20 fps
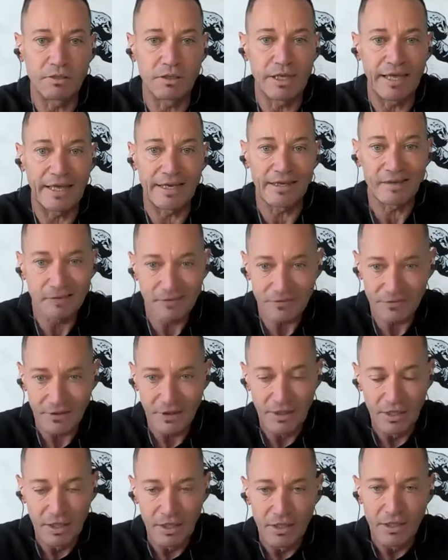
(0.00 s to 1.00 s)
health.
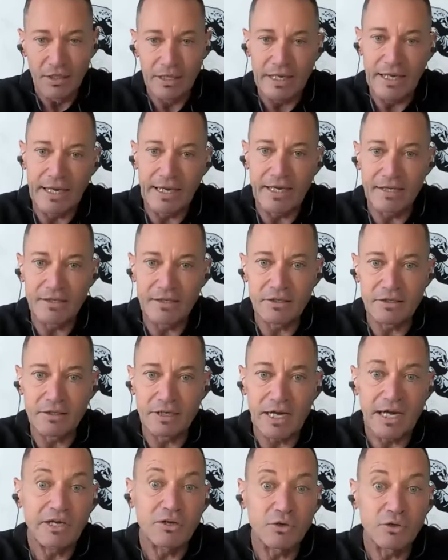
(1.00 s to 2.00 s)
And
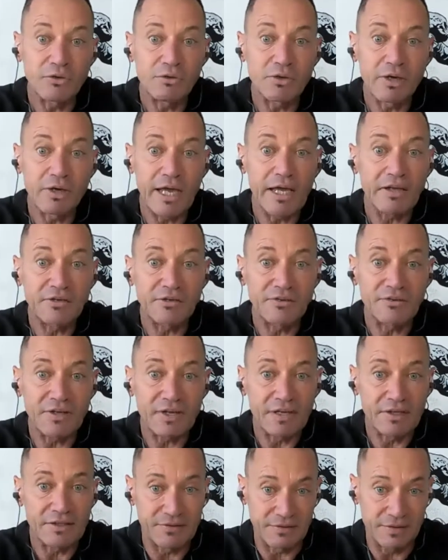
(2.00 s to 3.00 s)
I go
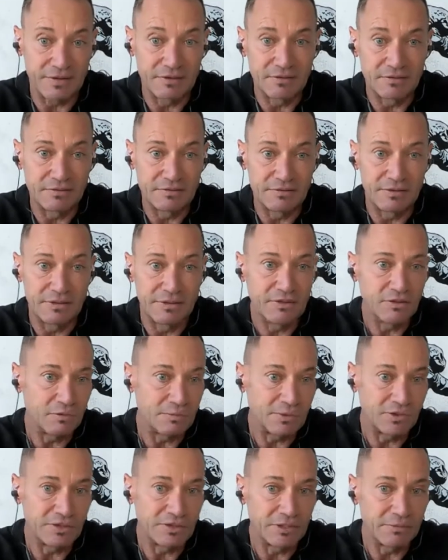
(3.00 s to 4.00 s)
exercising in the
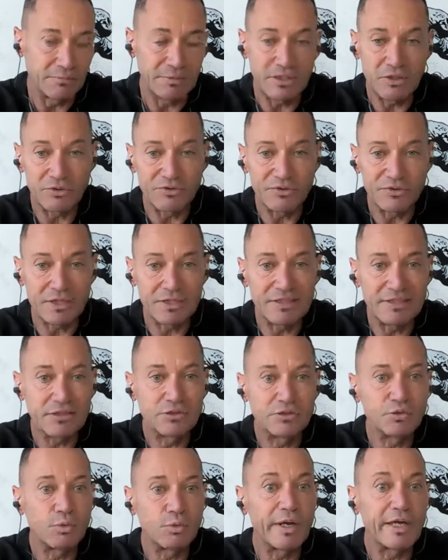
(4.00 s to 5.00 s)
morning because I
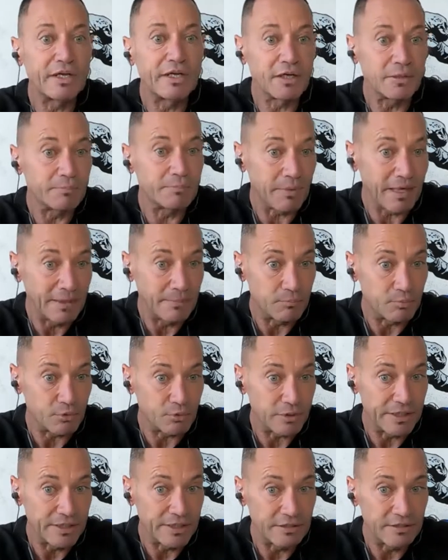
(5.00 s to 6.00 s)
need to wake up my
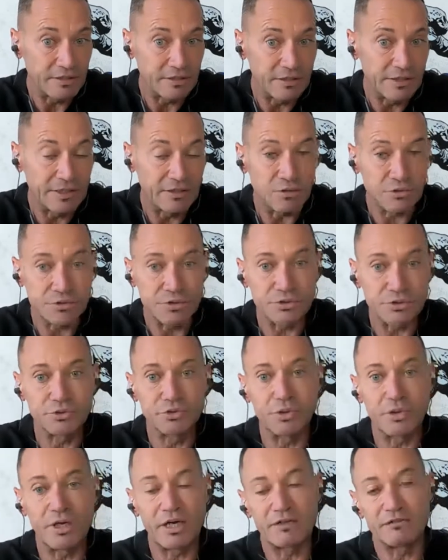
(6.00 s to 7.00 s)
brain in order
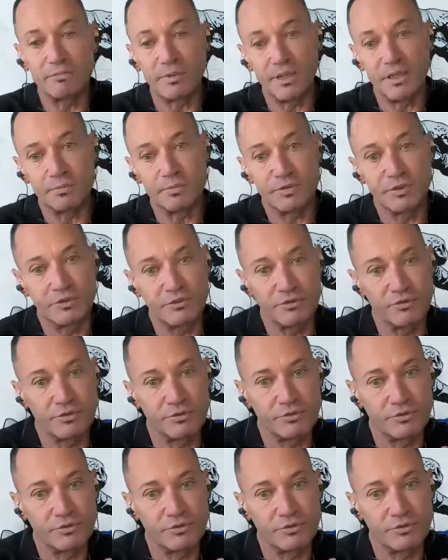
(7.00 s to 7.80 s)
to have my brain